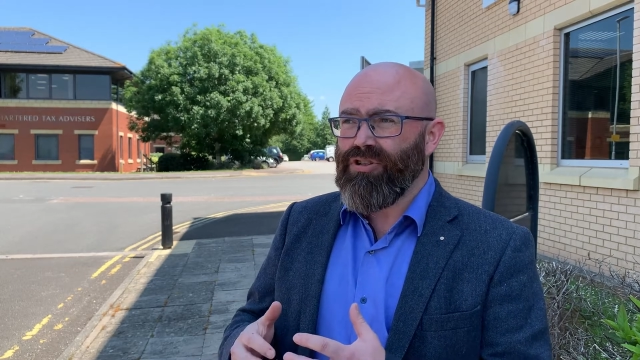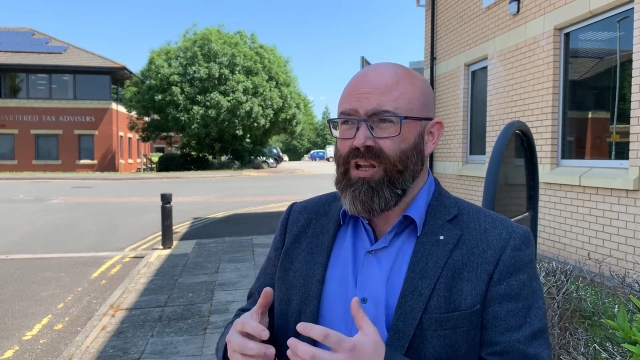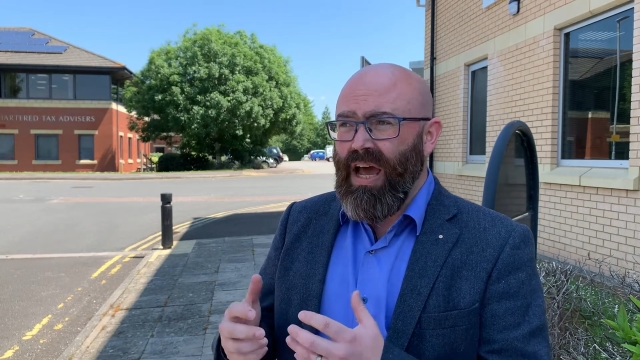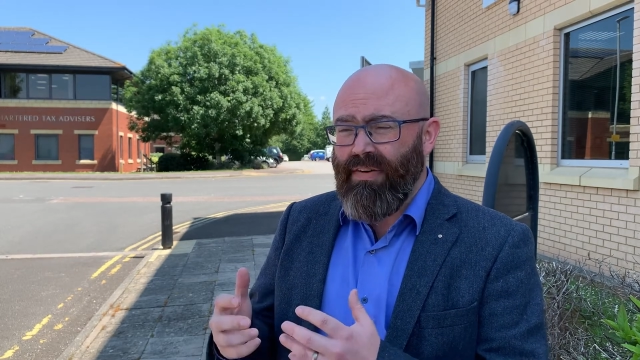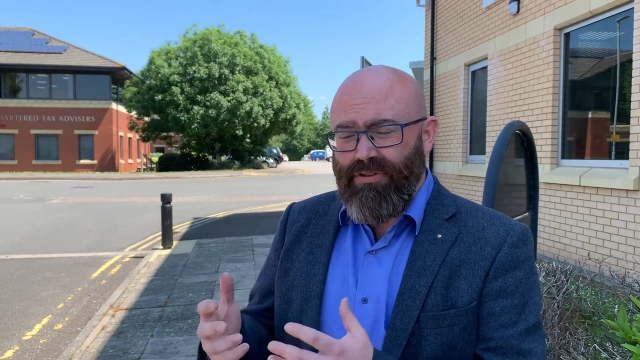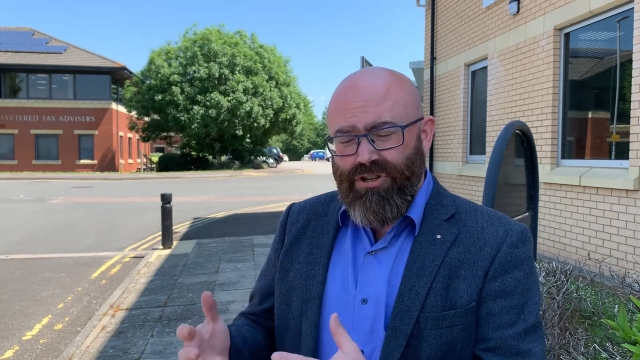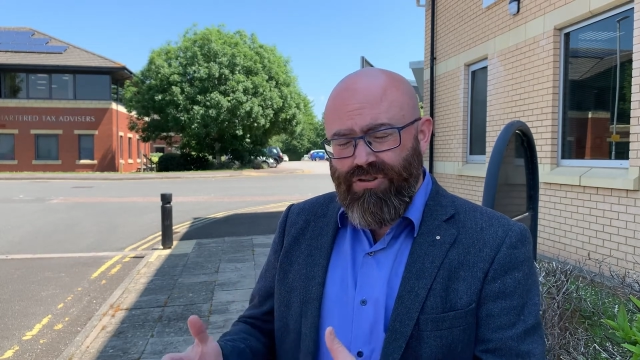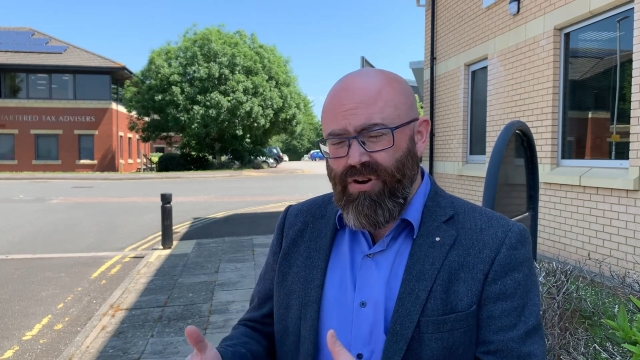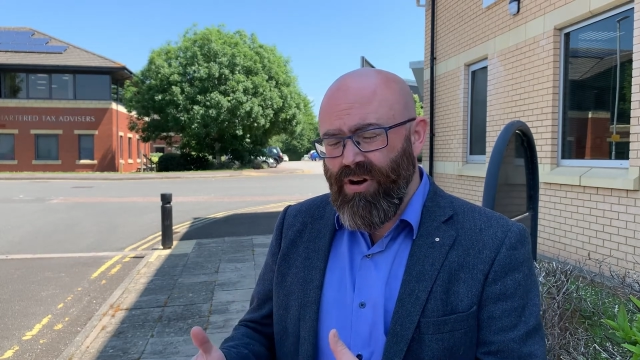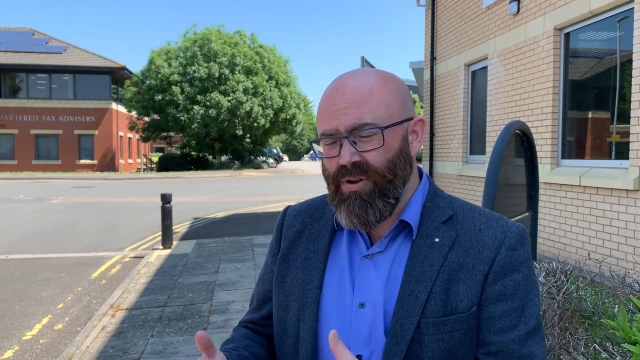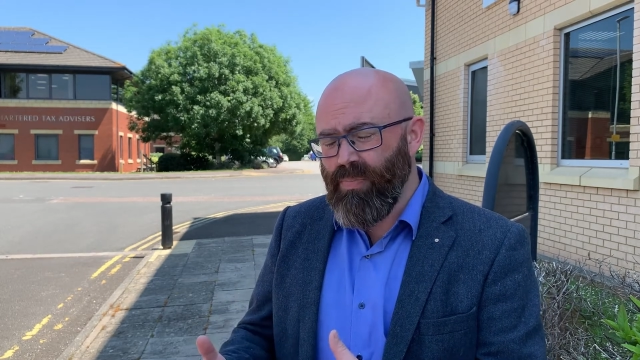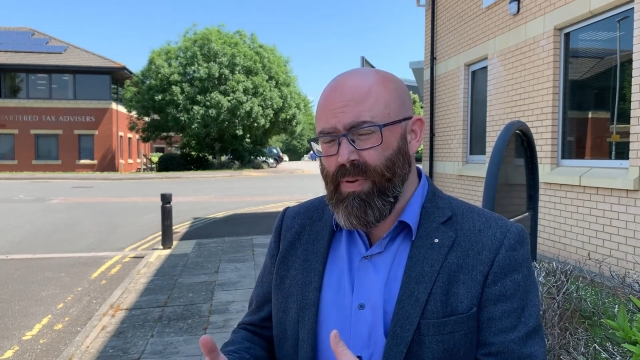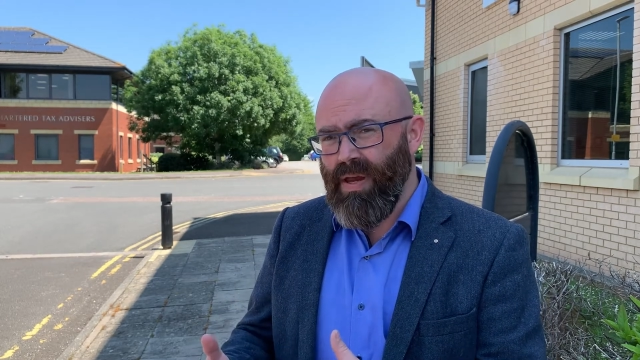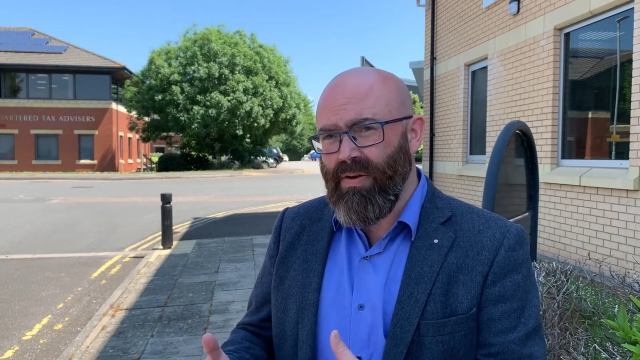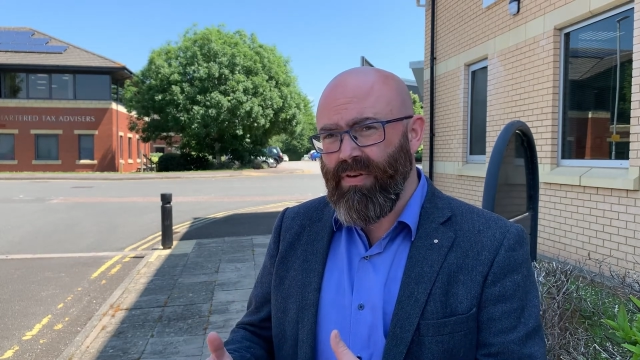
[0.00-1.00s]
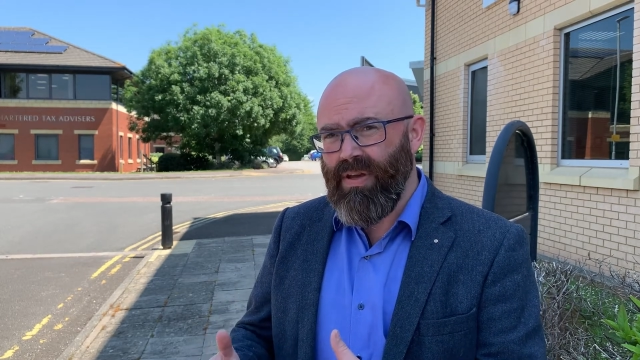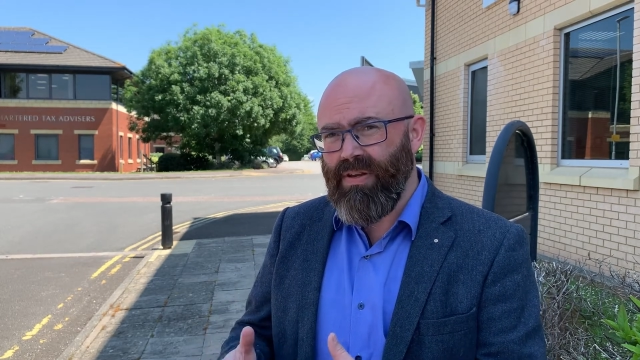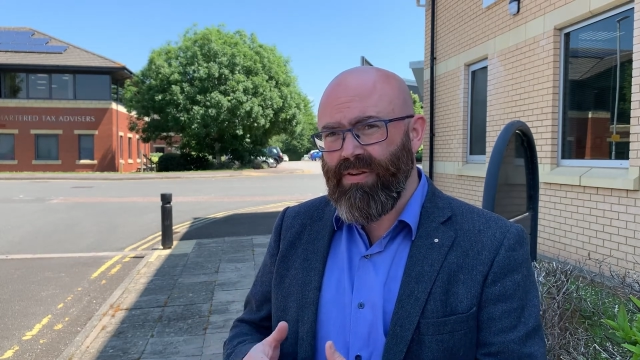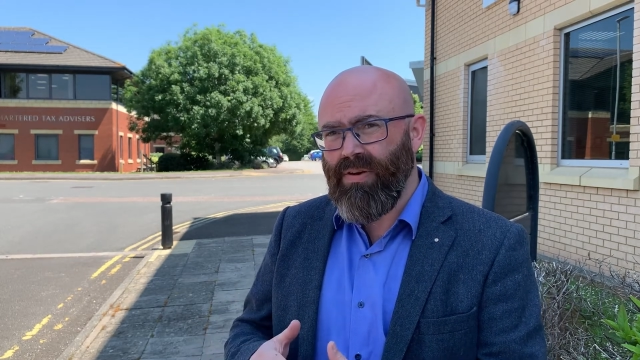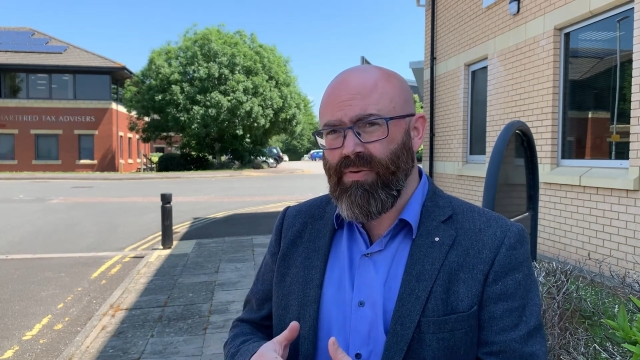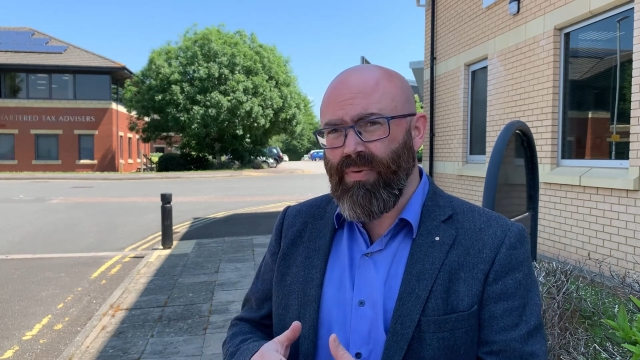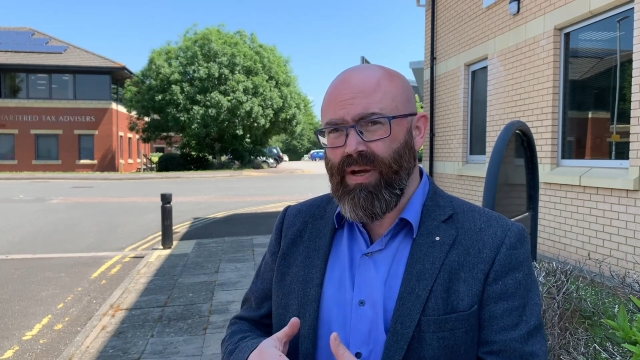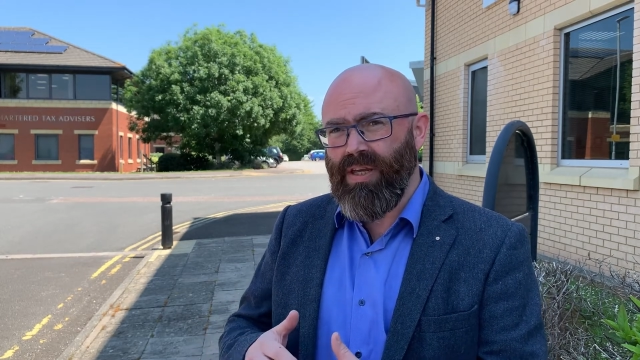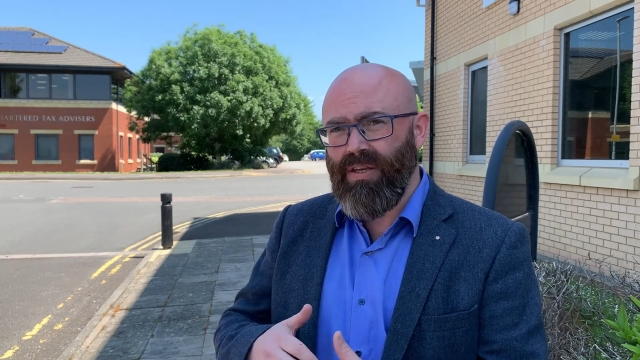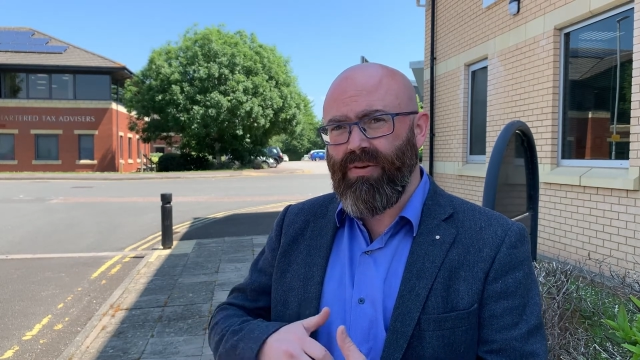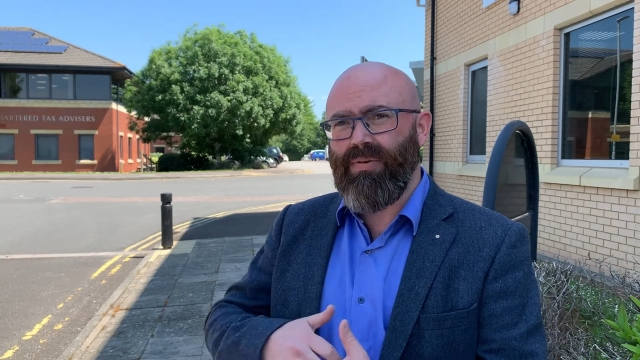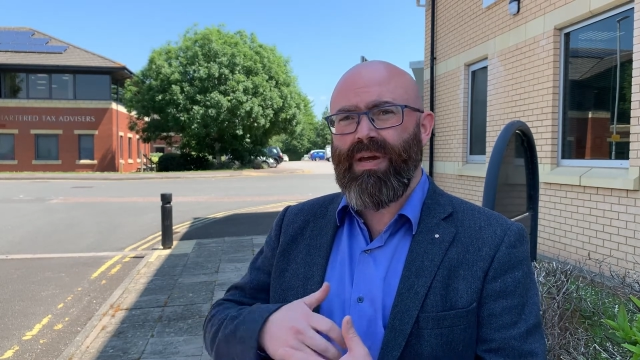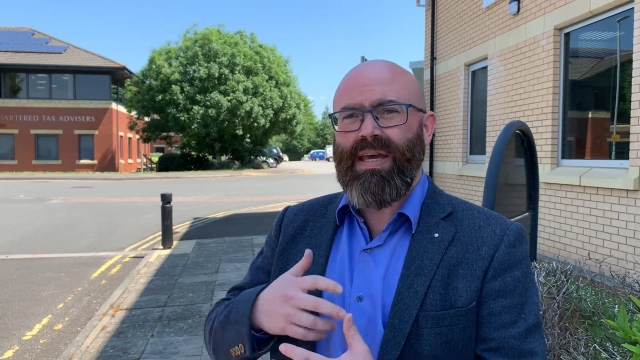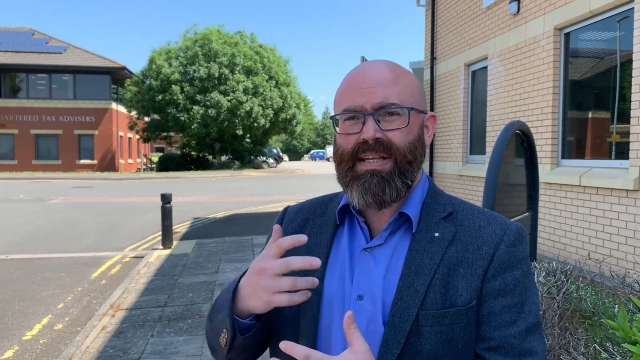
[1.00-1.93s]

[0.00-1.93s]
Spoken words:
have a trial period where you